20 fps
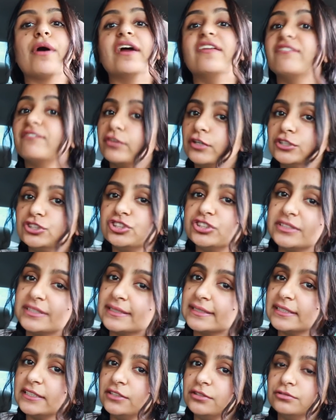
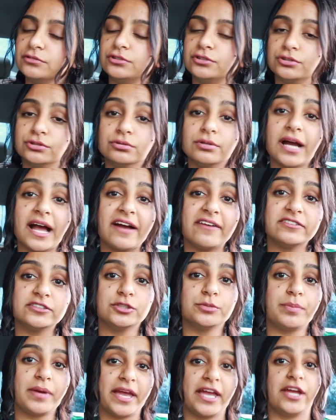unfortunately you do have
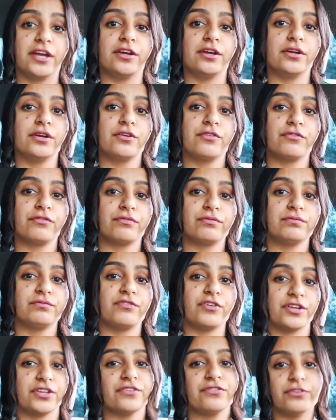to pay
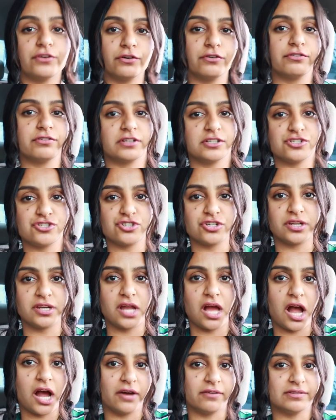for the full version
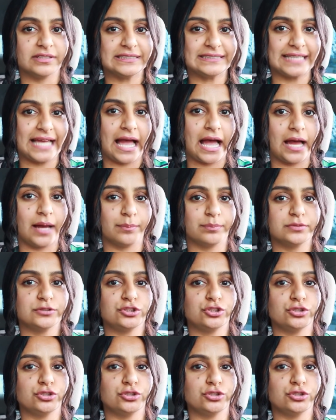of this app